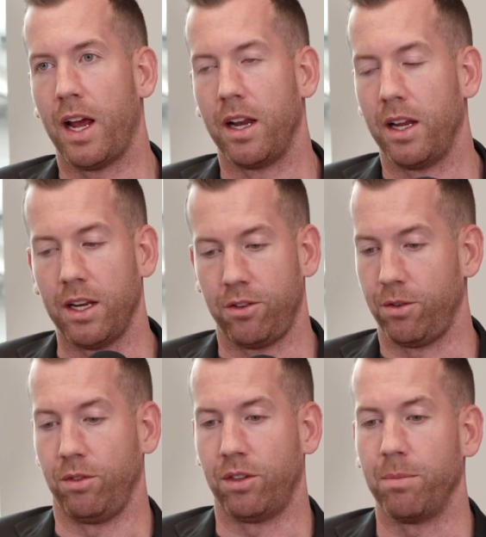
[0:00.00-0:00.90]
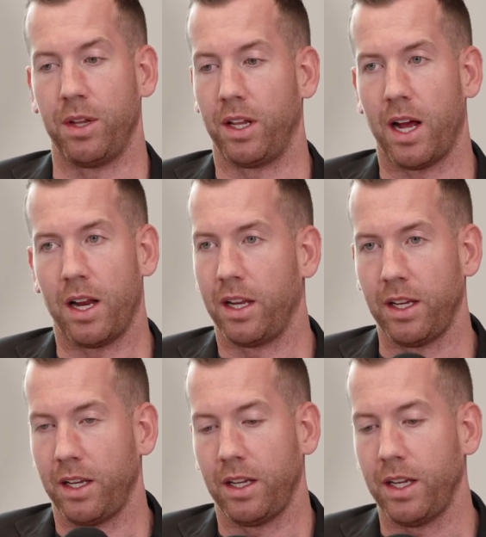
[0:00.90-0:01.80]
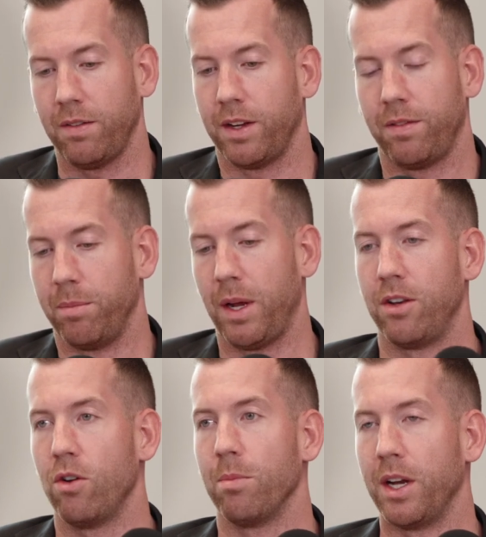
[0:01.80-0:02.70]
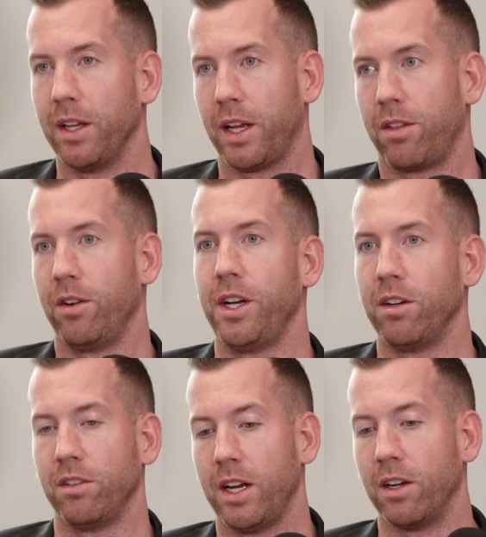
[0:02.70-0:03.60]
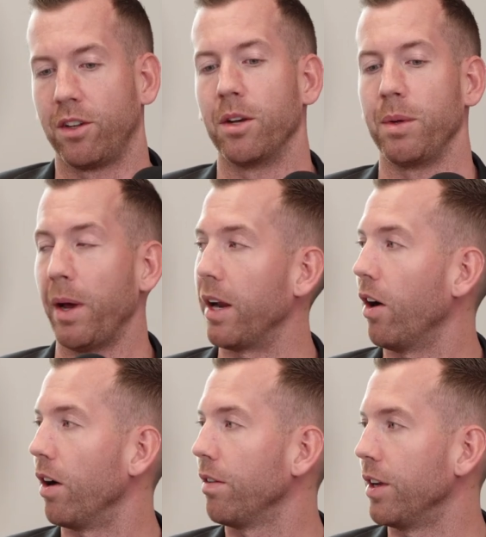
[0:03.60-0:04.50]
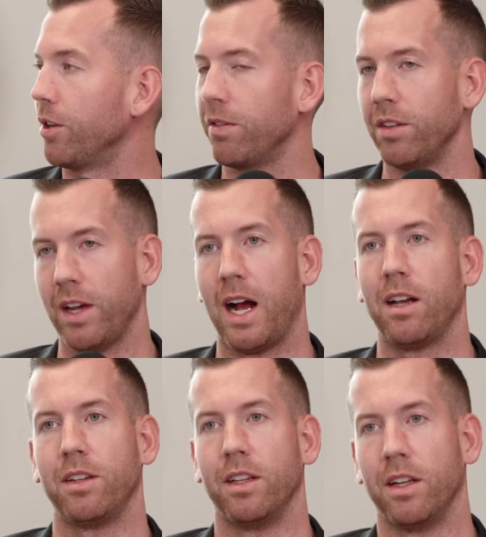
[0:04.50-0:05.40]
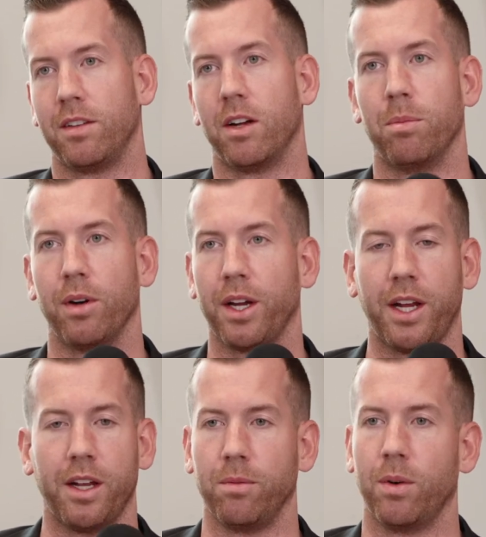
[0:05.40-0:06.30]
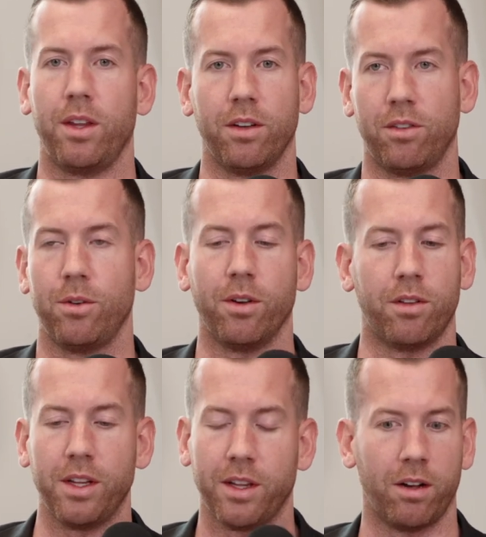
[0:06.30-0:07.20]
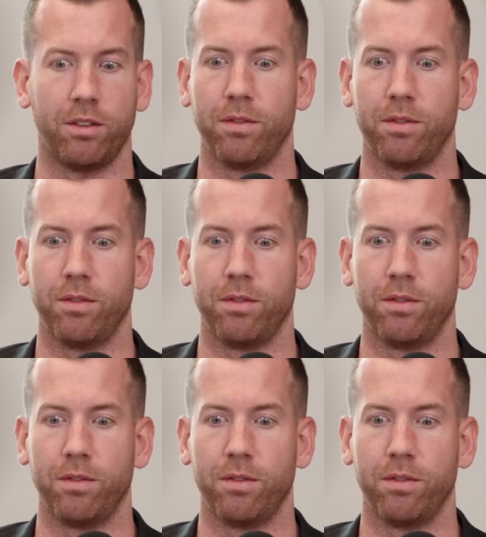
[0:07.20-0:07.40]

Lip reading: into something that, even if it made no money, like 30 years later, it's going to be paid off. And you have this asset that's now bringing in, whether it's $2,000 or $3,000,